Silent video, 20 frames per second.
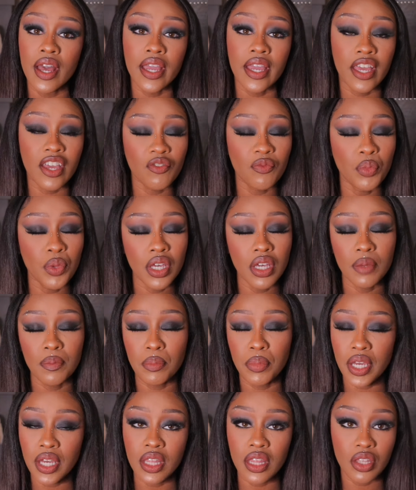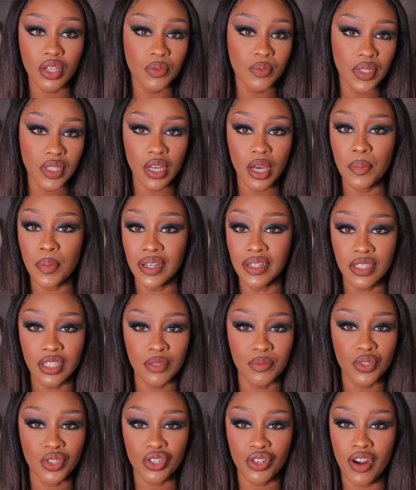Give me a big thumbs up and
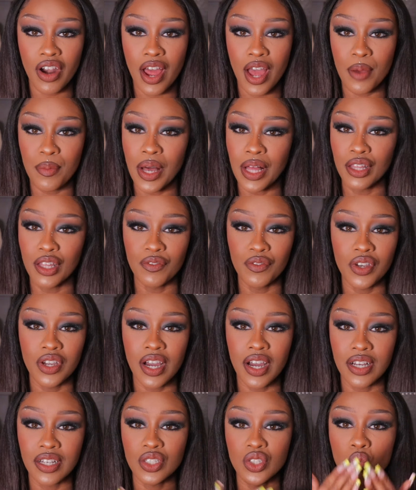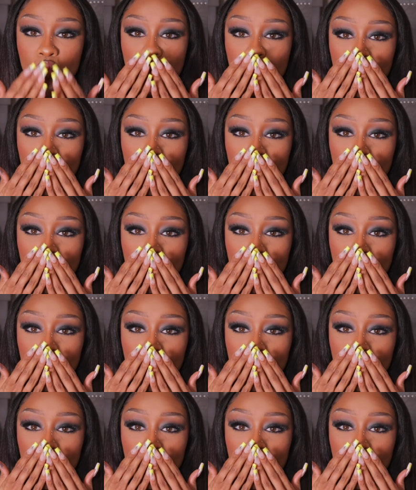subscribe. I love you guys.